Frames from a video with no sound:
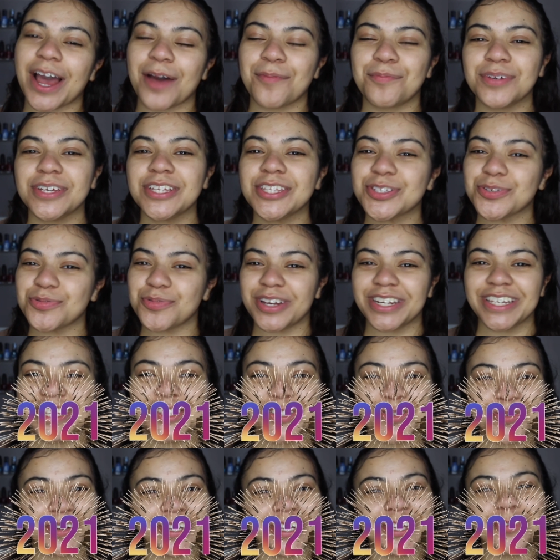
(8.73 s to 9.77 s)
Happy
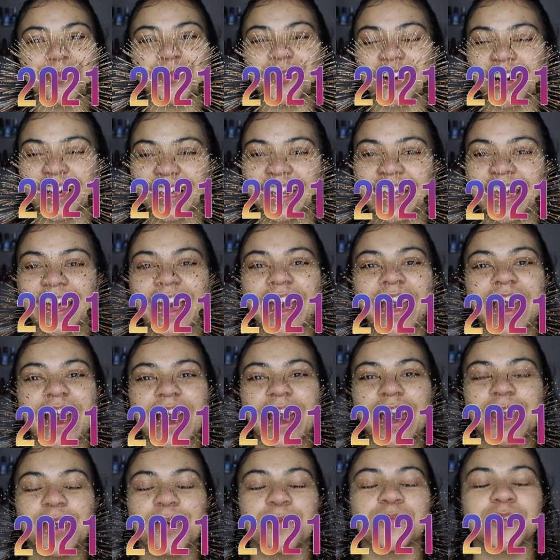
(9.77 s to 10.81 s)
2021!
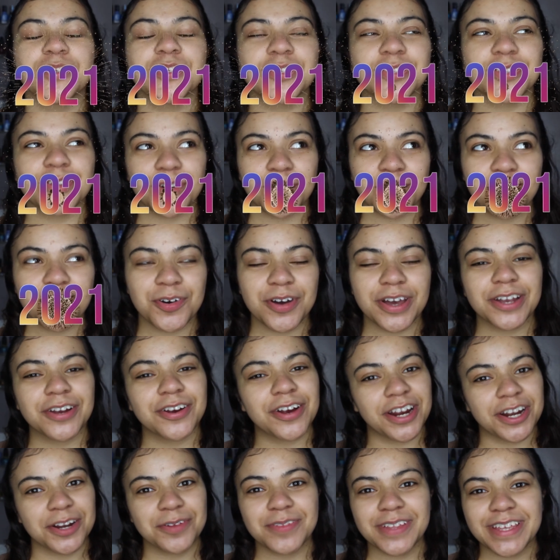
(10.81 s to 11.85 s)
I am so
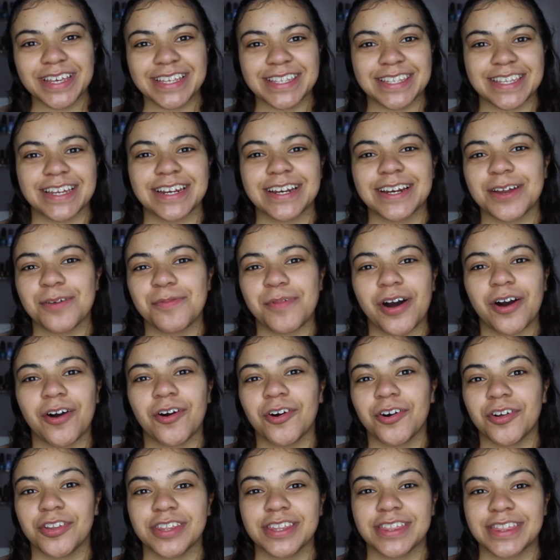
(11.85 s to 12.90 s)
incredibly excited
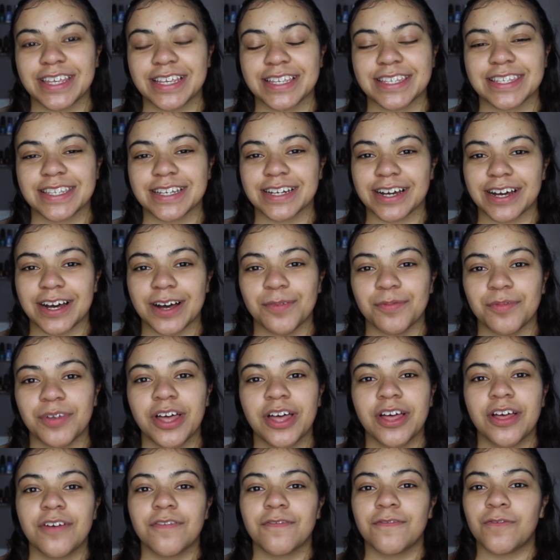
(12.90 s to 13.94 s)
about all the things to
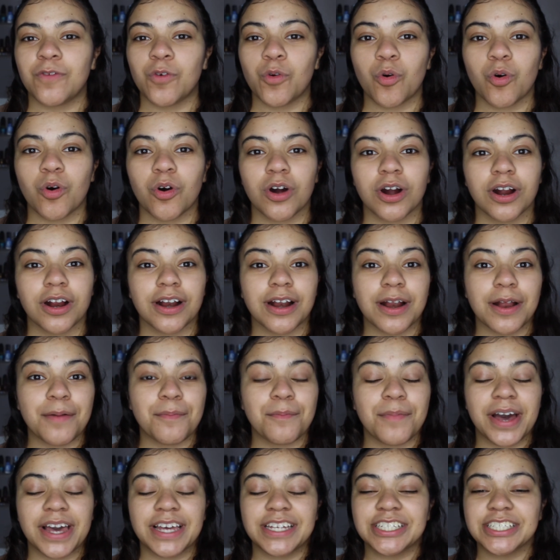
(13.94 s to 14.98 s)
come
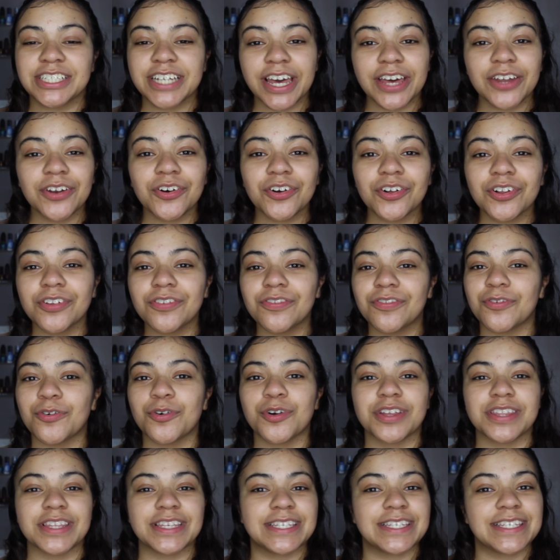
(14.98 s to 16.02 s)
for my channel
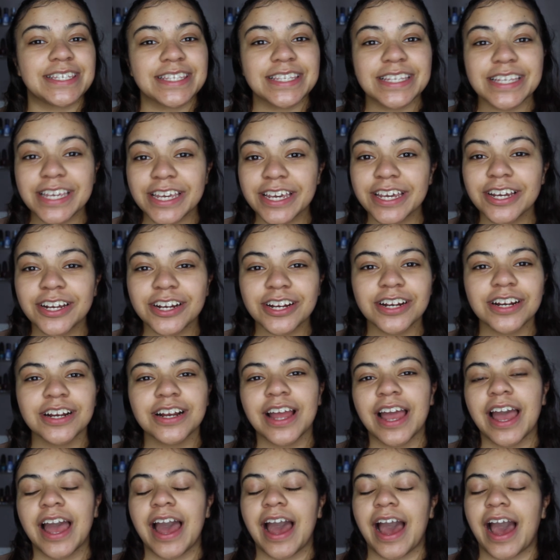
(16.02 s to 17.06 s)
for this
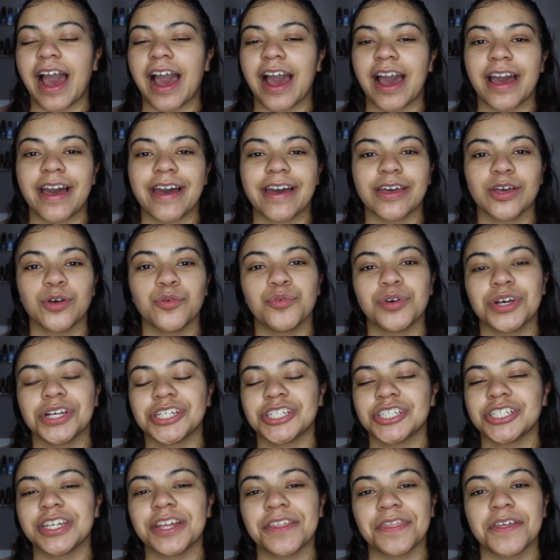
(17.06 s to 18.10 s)
year. I
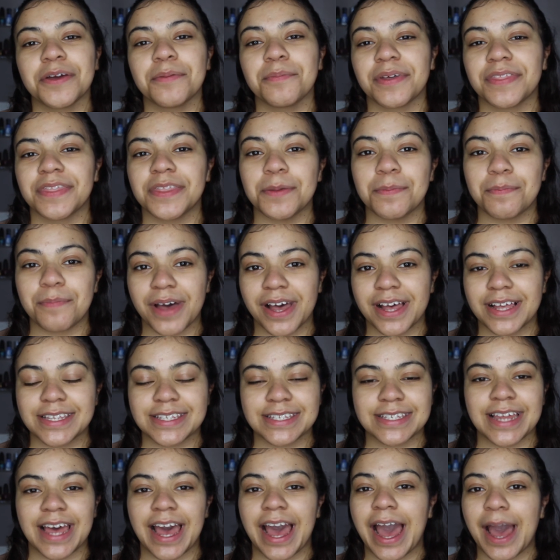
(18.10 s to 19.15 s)
wish nothing but the
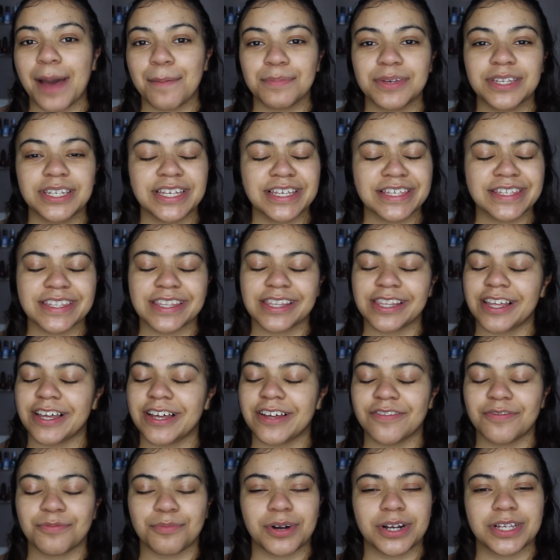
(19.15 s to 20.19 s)
best happiness,
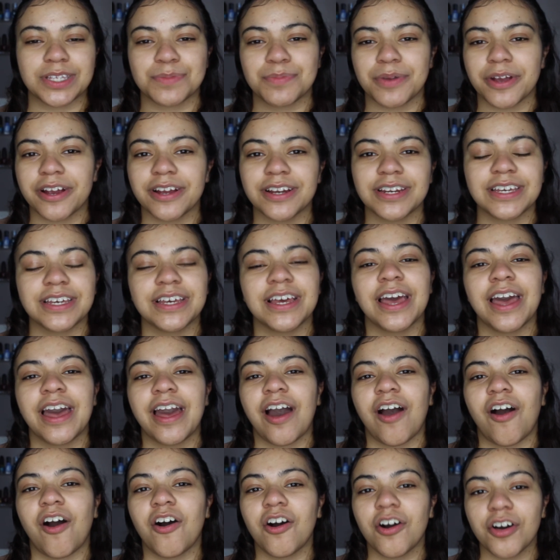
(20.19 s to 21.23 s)
love, prosperity,
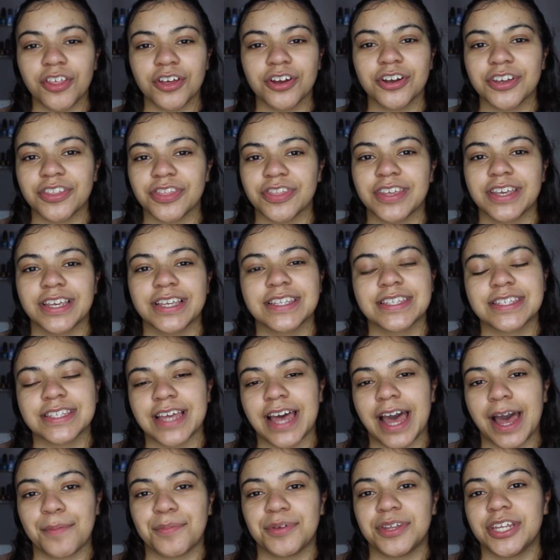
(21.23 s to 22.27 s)
all the good things
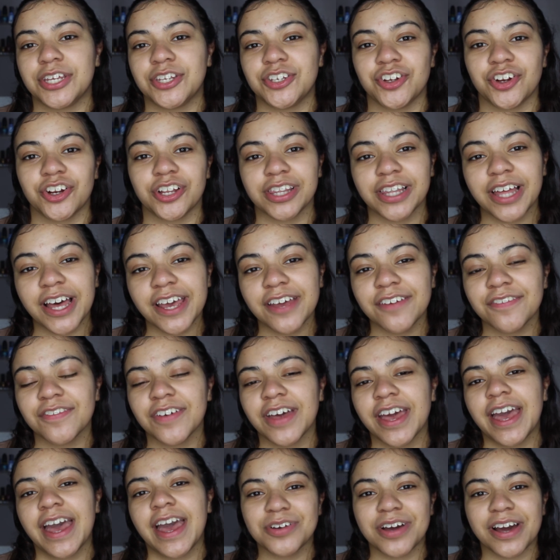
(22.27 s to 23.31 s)
to happen in your
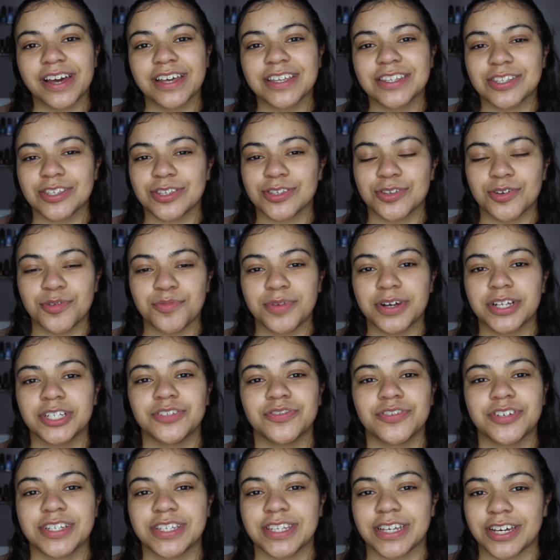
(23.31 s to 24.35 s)
life. Thank you guys so
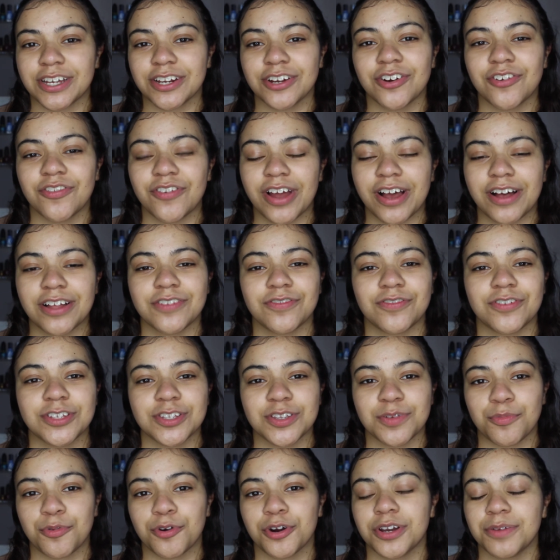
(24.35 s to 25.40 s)
much for sticking around,
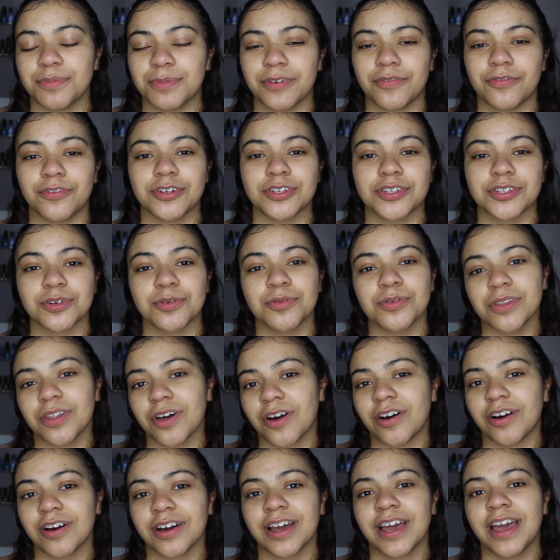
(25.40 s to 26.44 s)
for supporting me for so
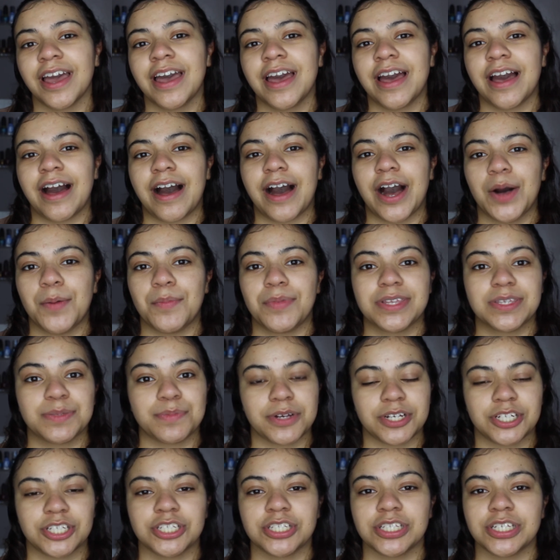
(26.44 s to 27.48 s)
long,
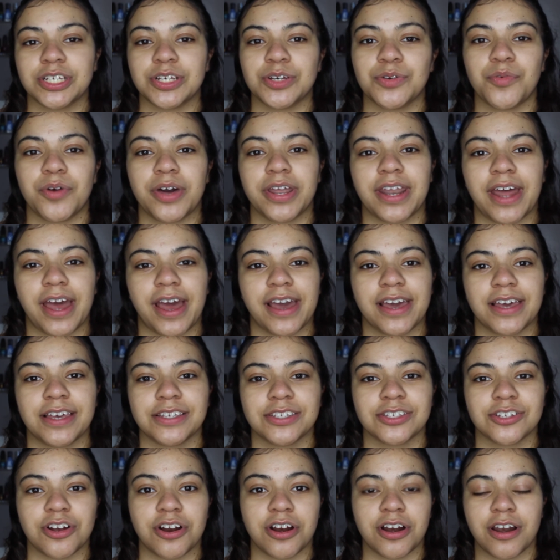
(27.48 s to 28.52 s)
especially when
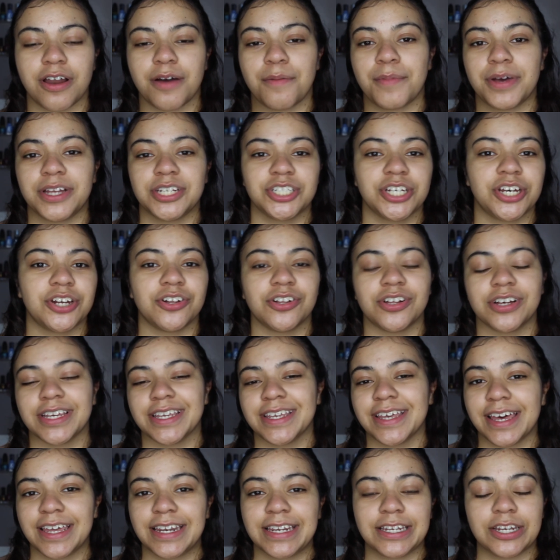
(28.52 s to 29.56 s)
I started up my channel
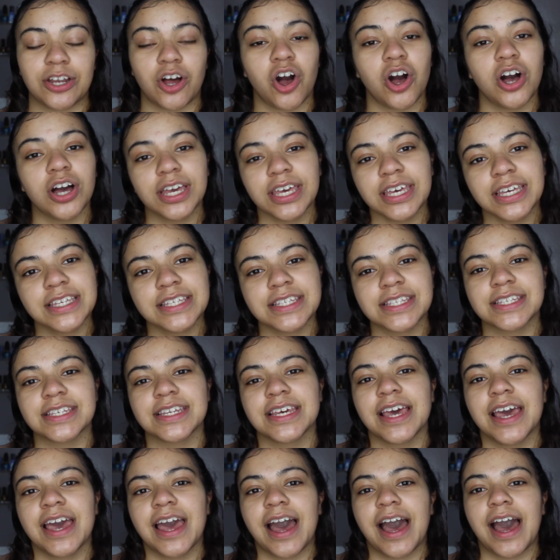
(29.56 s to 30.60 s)
again in
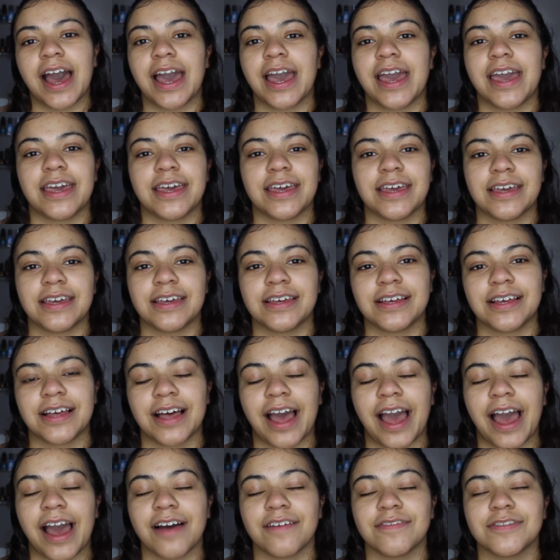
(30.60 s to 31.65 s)
August. I
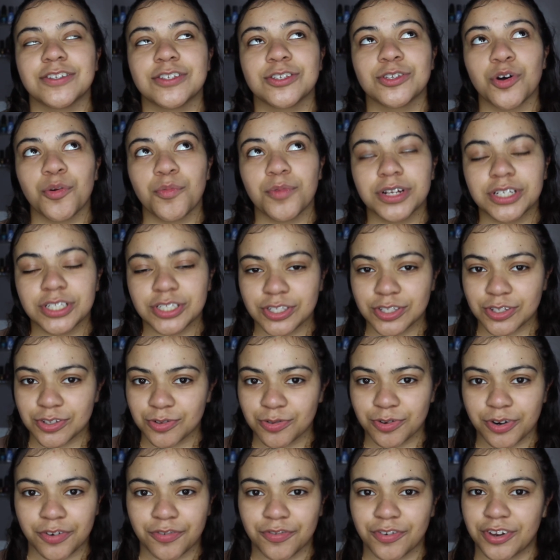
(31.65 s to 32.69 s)
have so much in
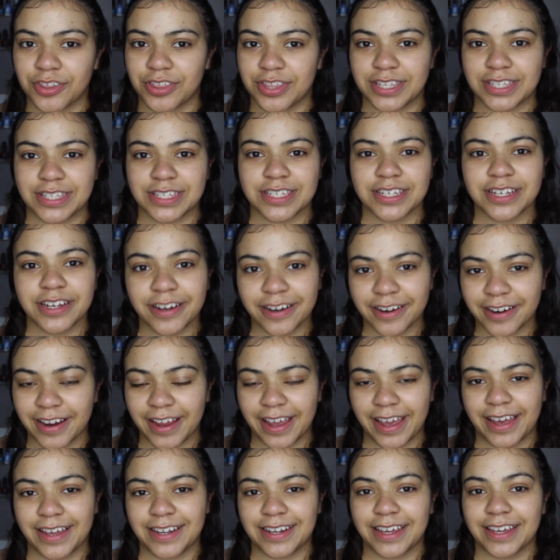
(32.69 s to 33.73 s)
store for this
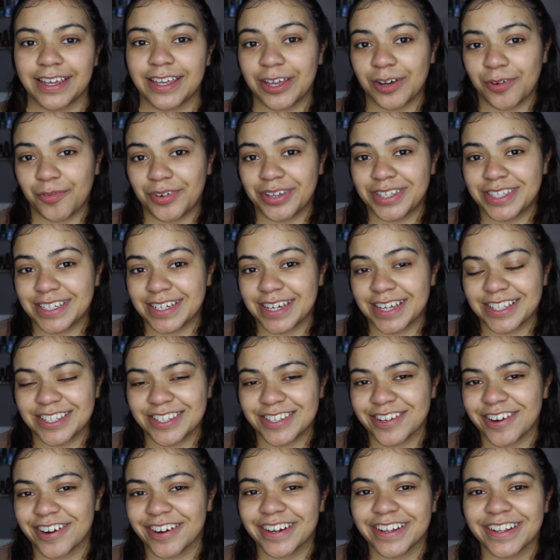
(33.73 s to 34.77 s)
year and I can't wait to
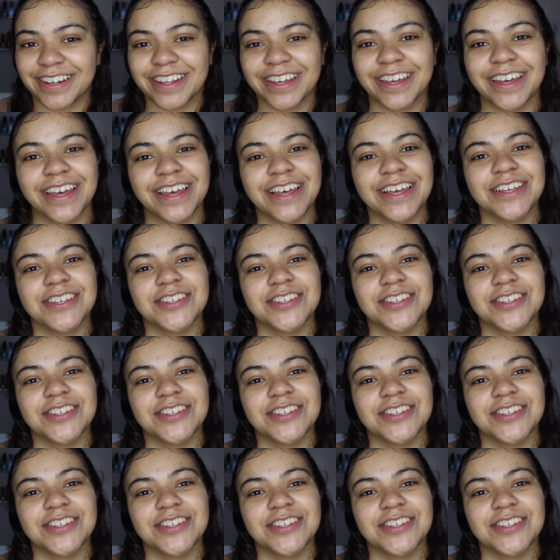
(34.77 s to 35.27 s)
get started.